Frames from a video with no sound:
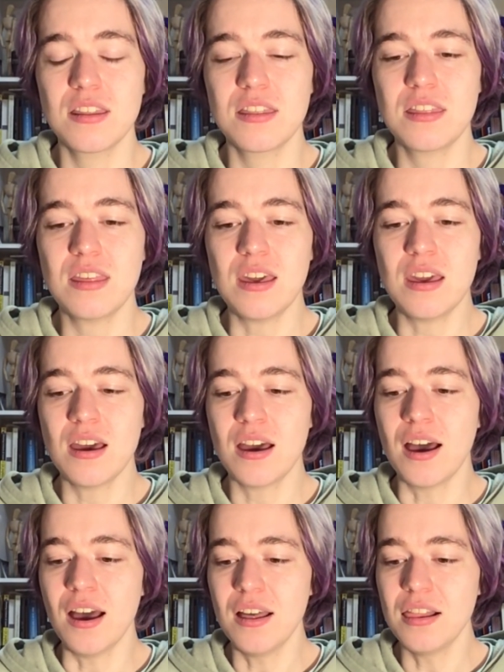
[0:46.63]

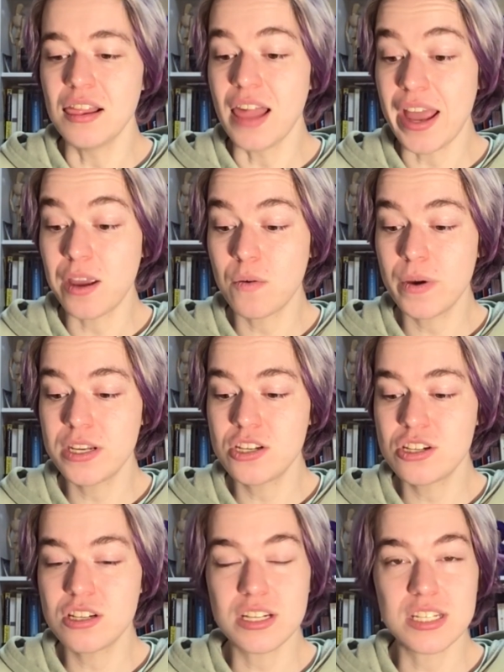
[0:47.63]
the
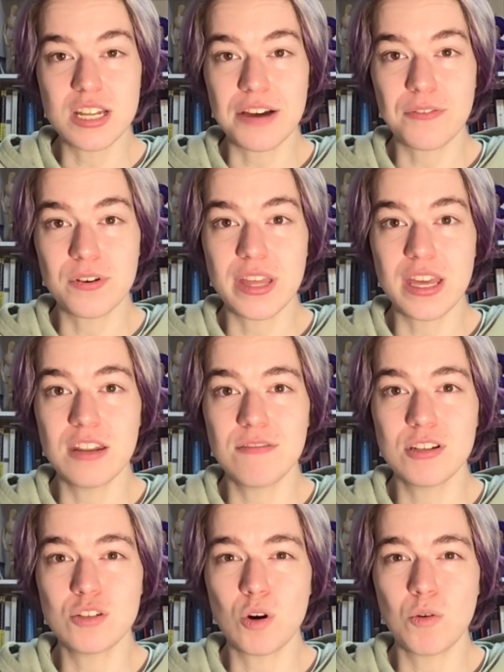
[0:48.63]
language itself or the
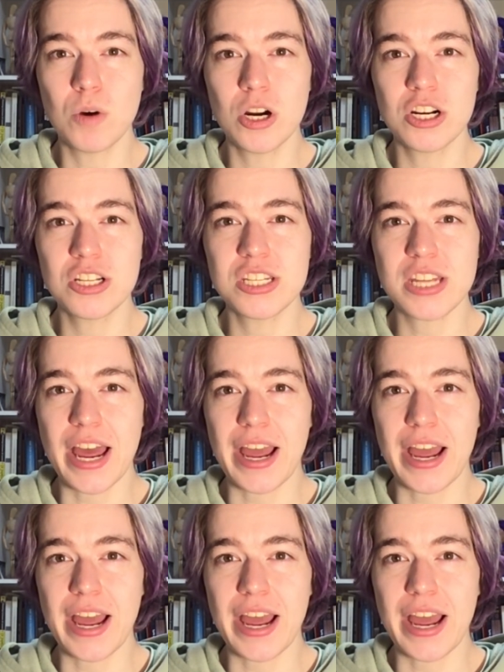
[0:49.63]
individual words,